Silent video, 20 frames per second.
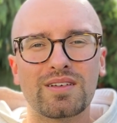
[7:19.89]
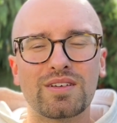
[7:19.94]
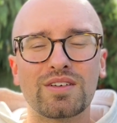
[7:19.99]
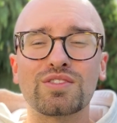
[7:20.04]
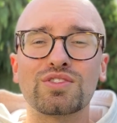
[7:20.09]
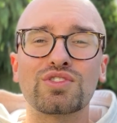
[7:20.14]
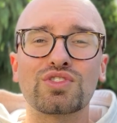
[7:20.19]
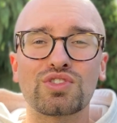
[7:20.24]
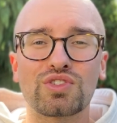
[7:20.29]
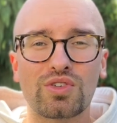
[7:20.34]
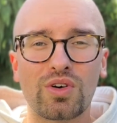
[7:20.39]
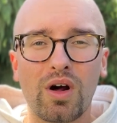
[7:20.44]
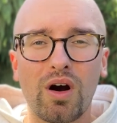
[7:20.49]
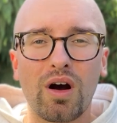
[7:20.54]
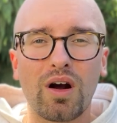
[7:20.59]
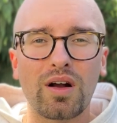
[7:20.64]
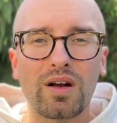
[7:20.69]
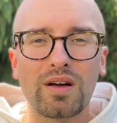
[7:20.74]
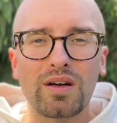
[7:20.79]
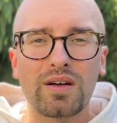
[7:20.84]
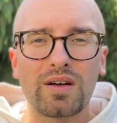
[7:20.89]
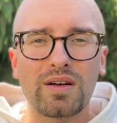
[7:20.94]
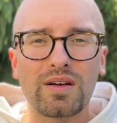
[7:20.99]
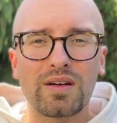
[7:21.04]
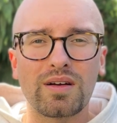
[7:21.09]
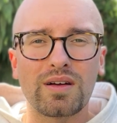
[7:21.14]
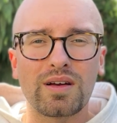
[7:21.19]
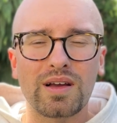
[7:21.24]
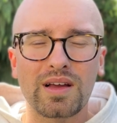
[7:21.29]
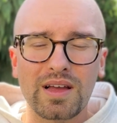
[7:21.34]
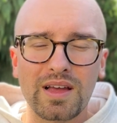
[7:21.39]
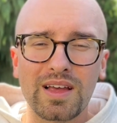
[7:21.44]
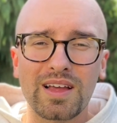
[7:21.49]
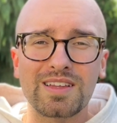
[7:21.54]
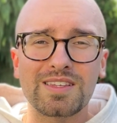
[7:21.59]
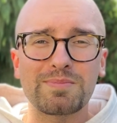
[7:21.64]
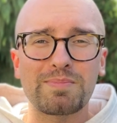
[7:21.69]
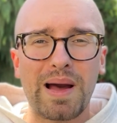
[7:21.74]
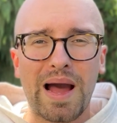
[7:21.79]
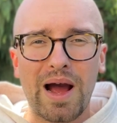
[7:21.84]
is strong.
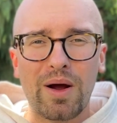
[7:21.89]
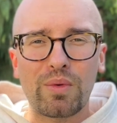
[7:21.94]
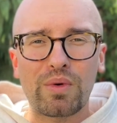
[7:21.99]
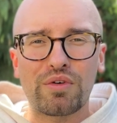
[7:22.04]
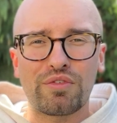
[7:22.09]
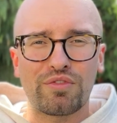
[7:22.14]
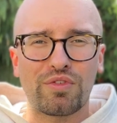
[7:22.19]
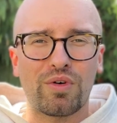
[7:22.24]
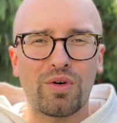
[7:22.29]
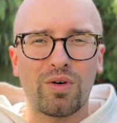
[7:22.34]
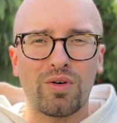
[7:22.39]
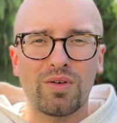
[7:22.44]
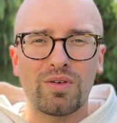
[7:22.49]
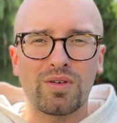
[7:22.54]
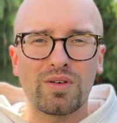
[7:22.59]
It's powerful.